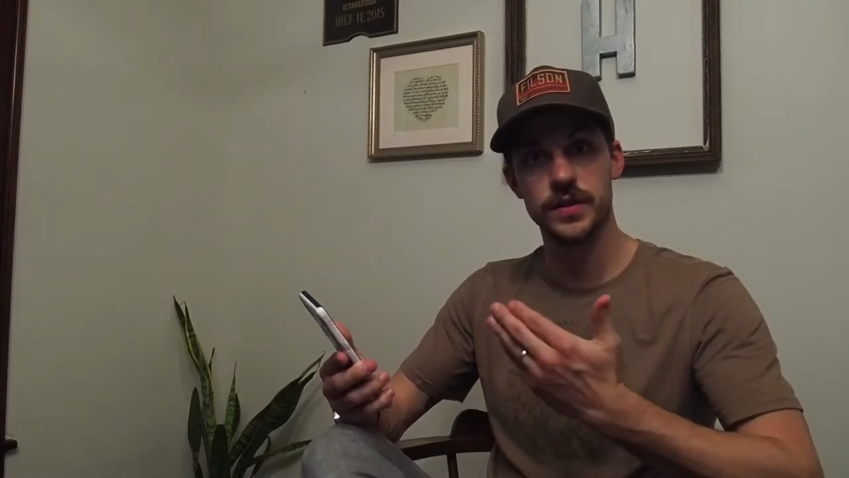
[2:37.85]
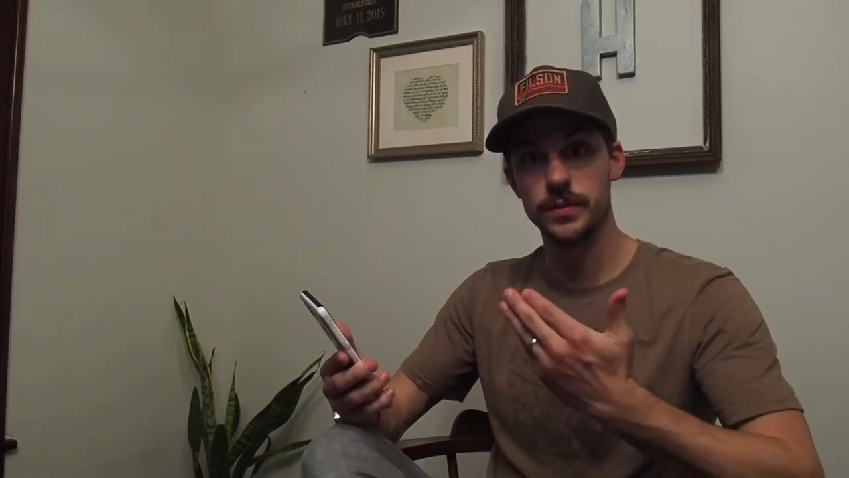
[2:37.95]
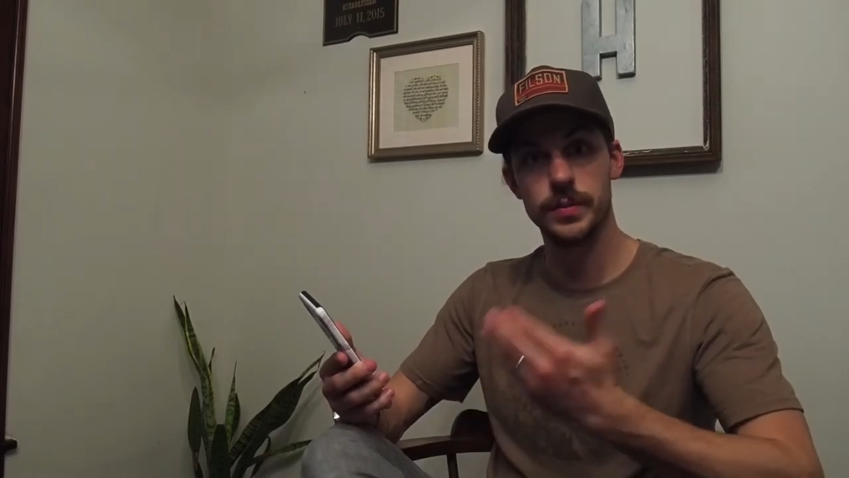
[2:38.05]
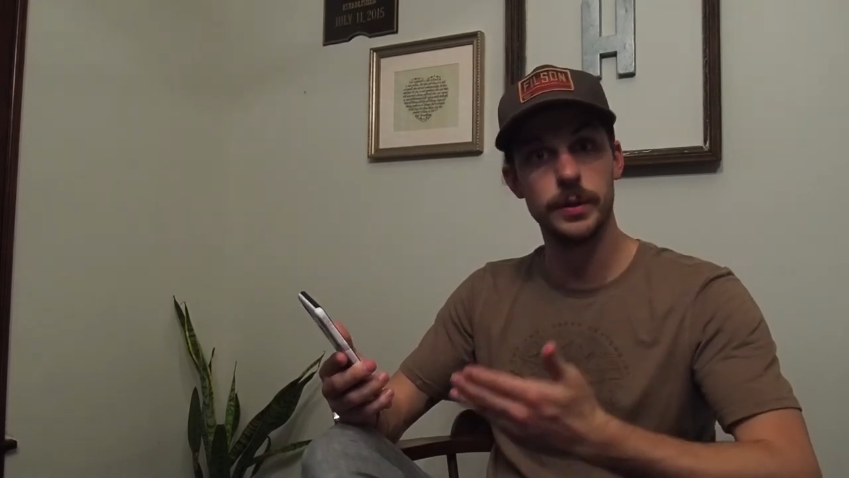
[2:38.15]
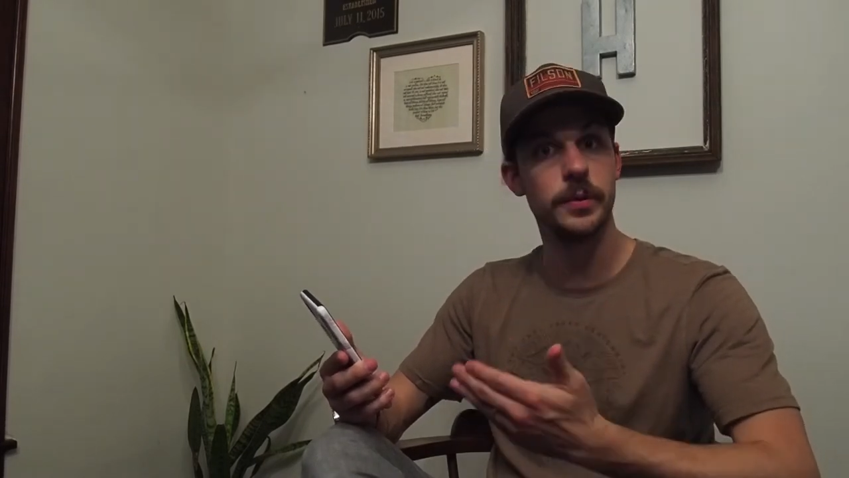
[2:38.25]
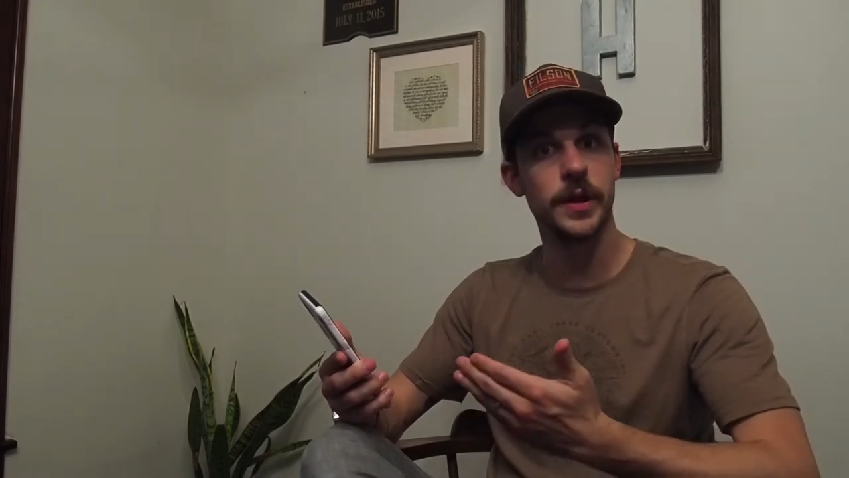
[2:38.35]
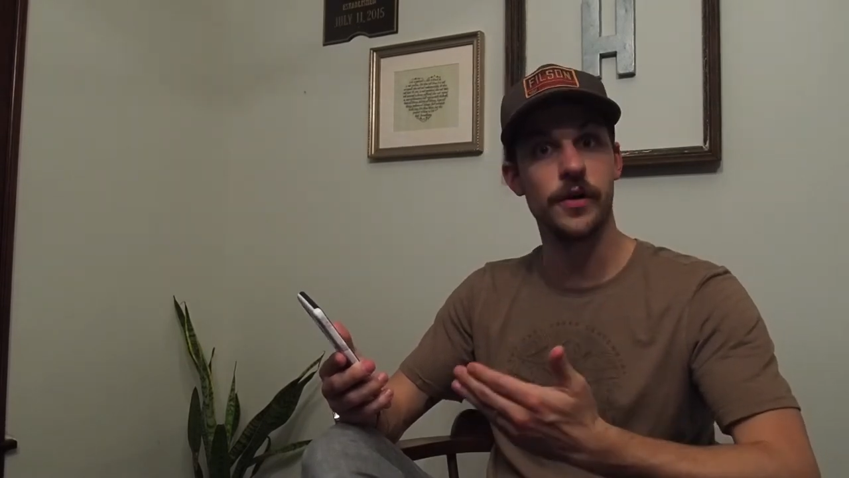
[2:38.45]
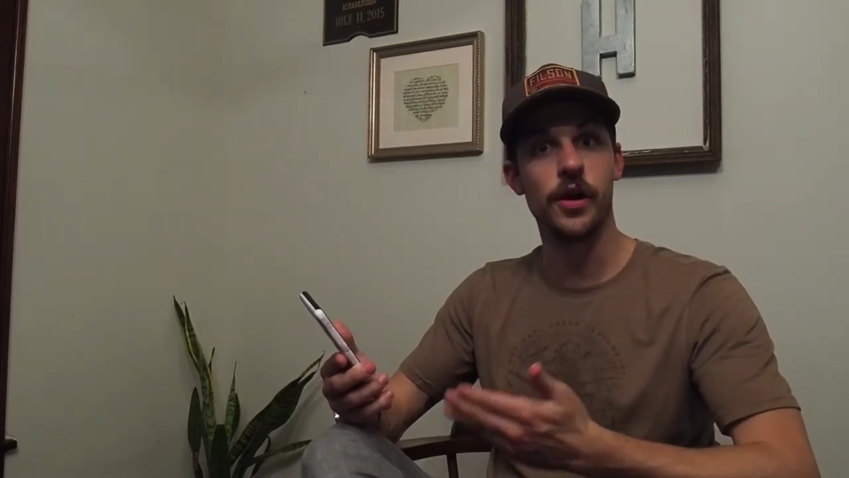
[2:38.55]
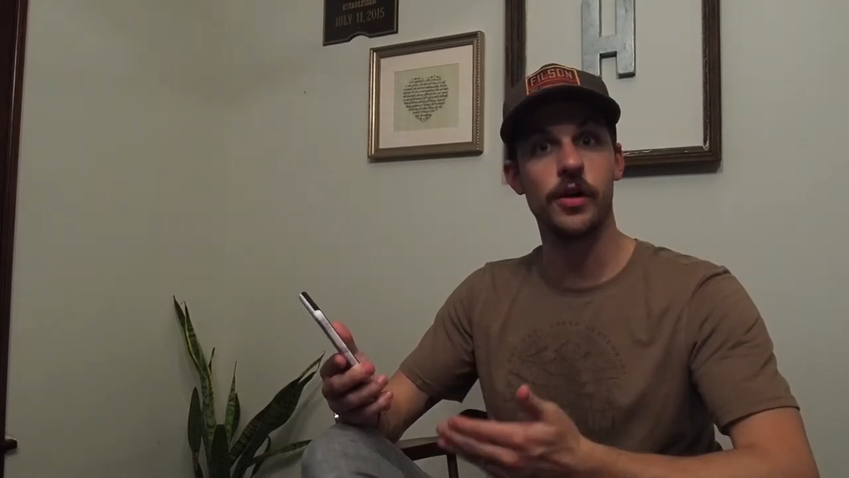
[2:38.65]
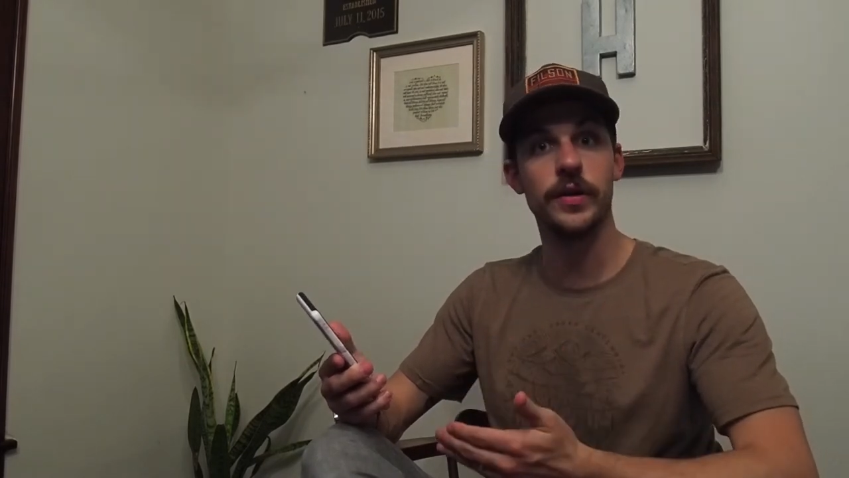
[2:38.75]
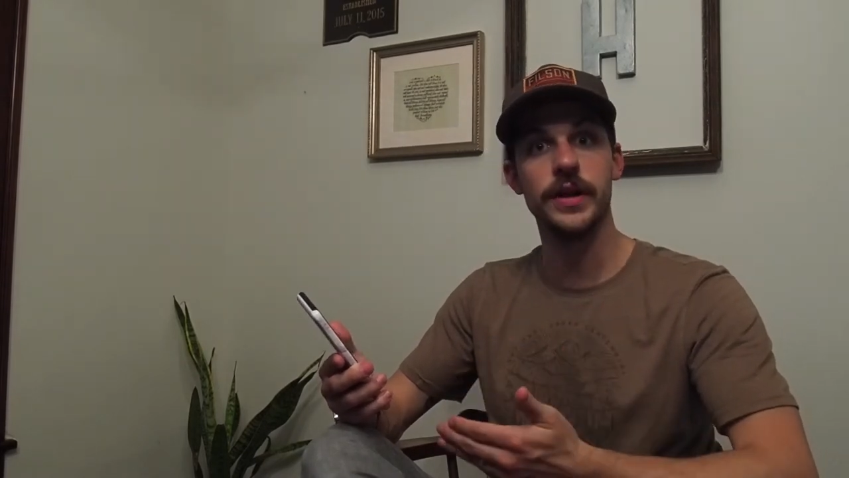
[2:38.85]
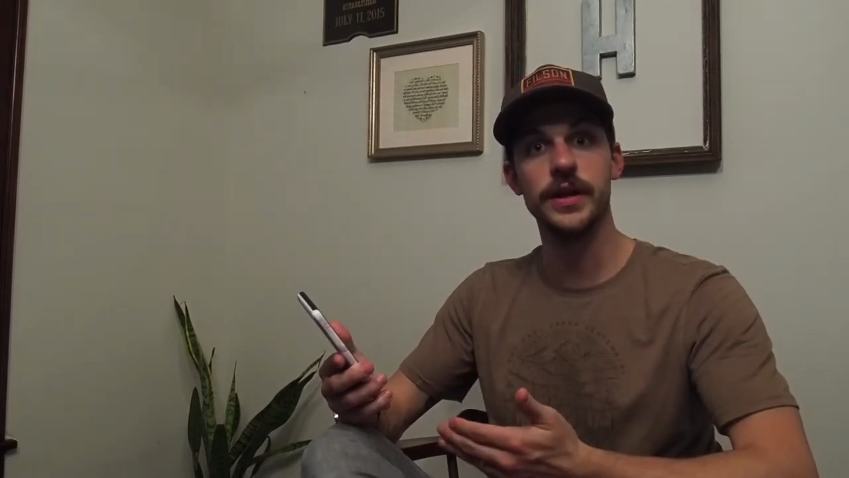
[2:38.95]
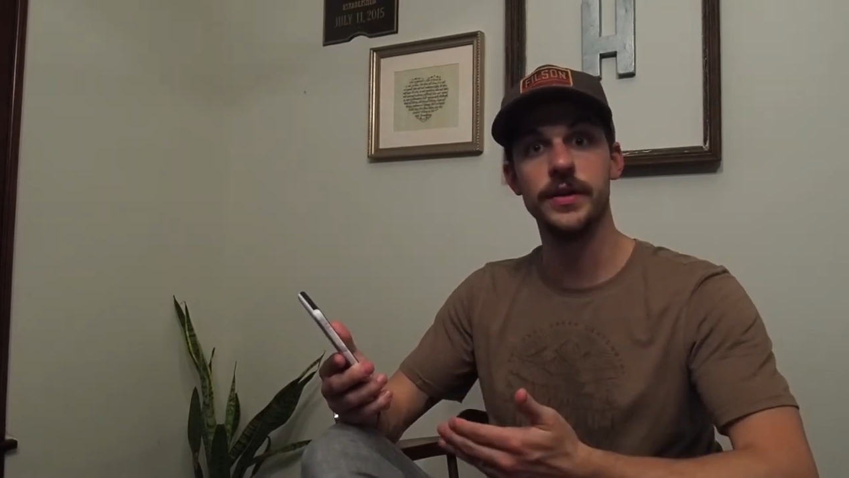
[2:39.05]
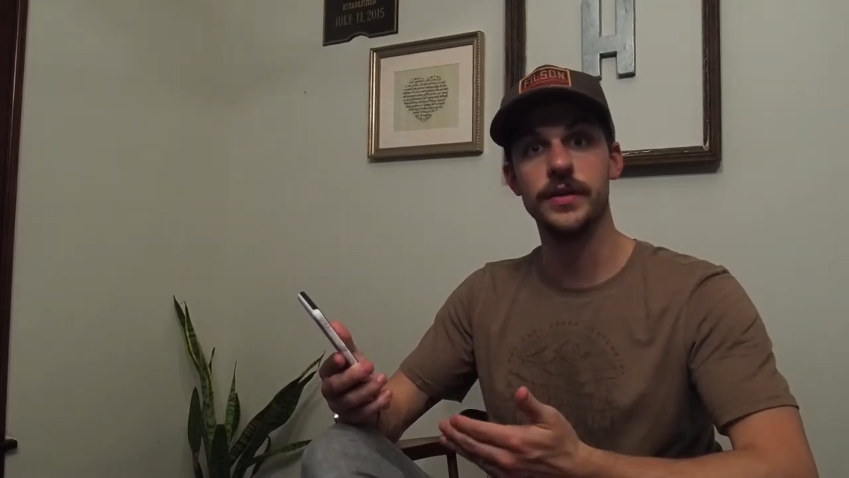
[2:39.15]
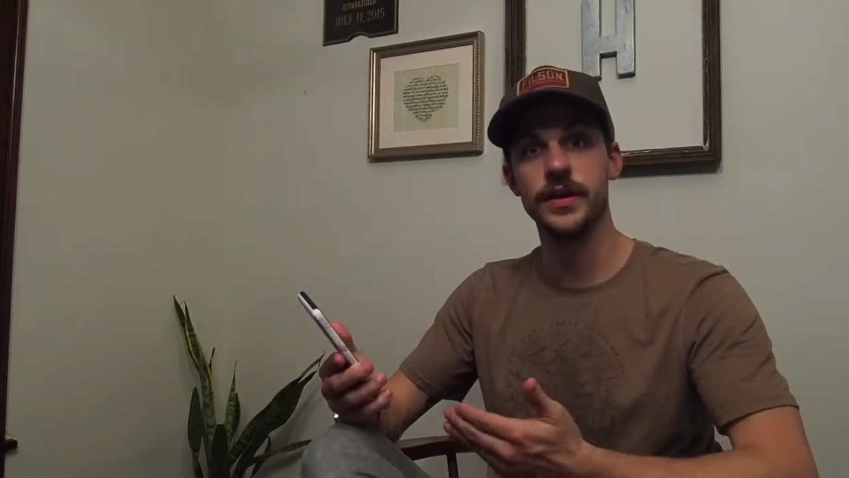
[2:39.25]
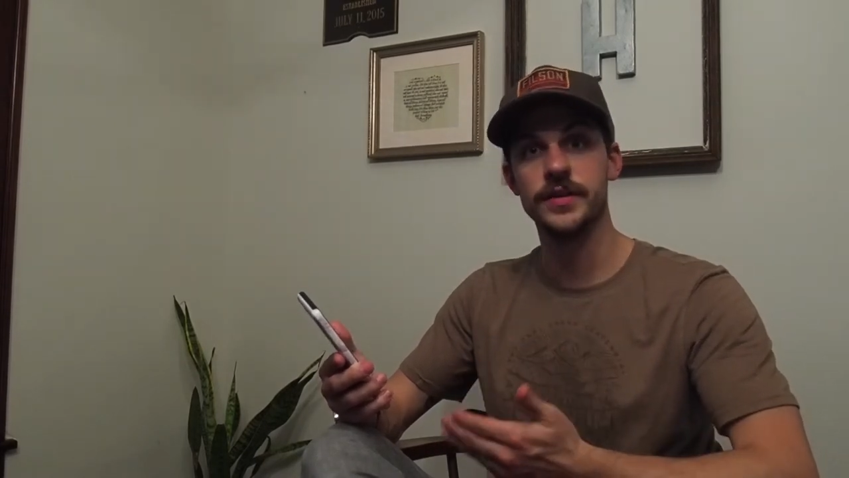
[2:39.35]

and people that are already